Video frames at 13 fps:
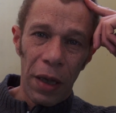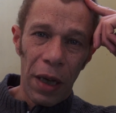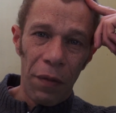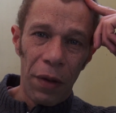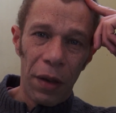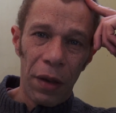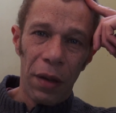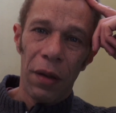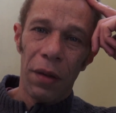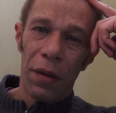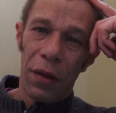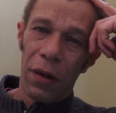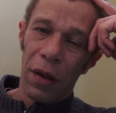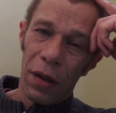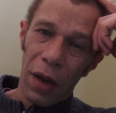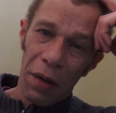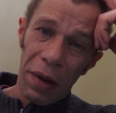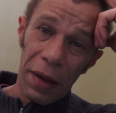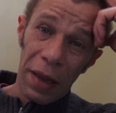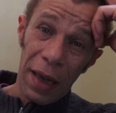having just
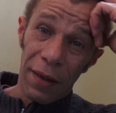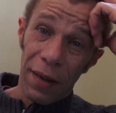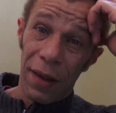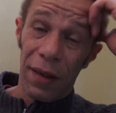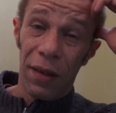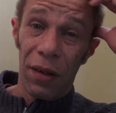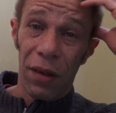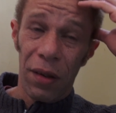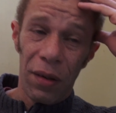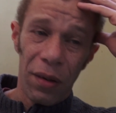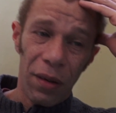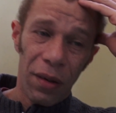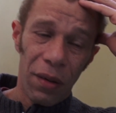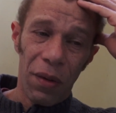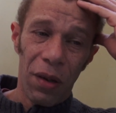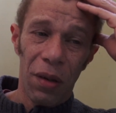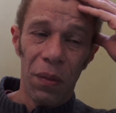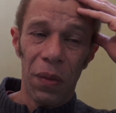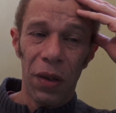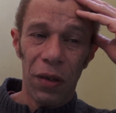direct access to
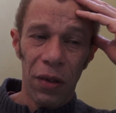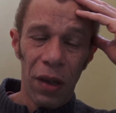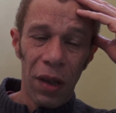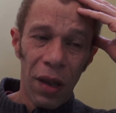Rome has,